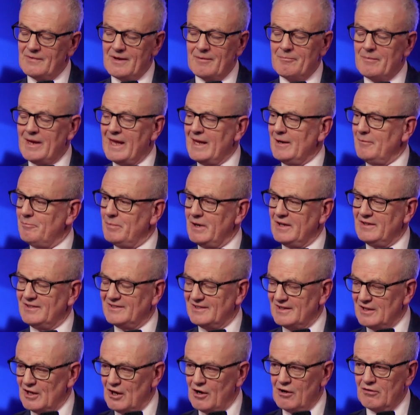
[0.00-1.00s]
may be
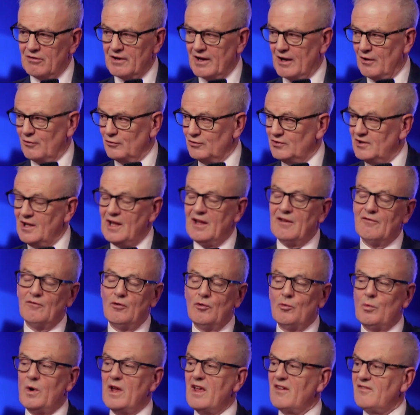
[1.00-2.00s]
scenarios that
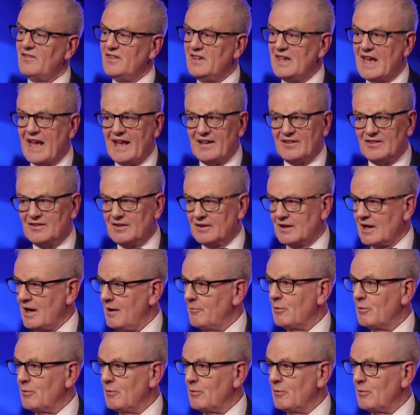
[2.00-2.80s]
we have yet to come